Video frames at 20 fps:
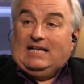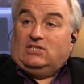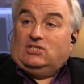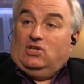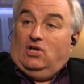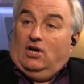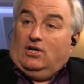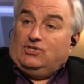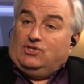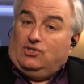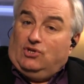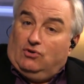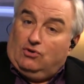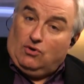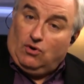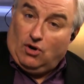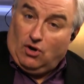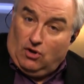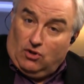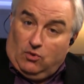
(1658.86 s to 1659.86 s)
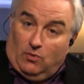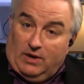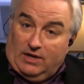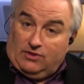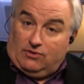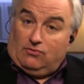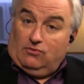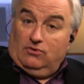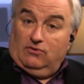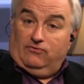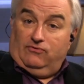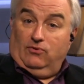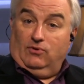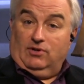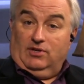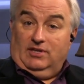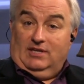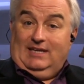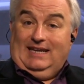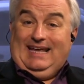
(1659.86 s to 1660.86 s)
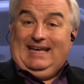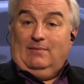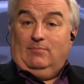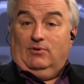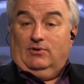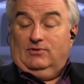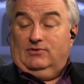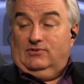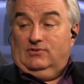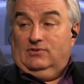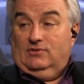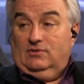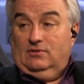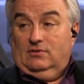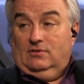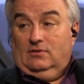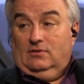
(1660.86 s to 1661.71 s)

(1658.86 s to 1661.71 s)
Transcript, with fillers: As long as you don't go all the way through the floor to the neighbors.